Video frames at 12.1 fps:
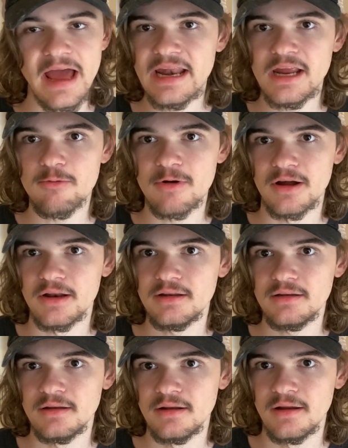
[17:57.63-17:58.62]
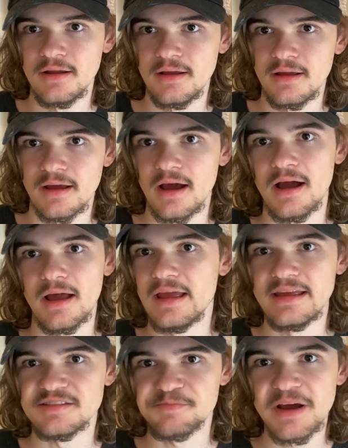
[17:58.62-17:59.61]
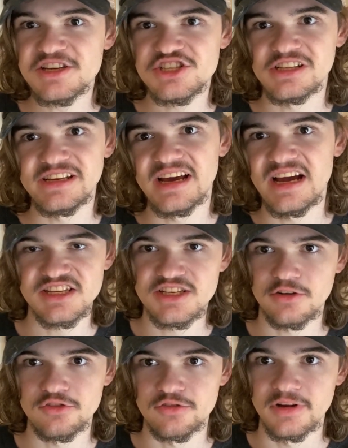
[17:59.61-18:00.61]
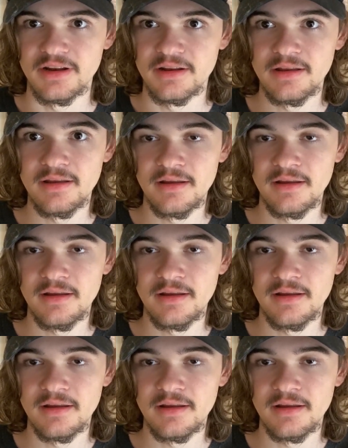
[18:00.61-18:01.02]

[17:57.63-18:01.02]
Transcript: anyone, especially not children.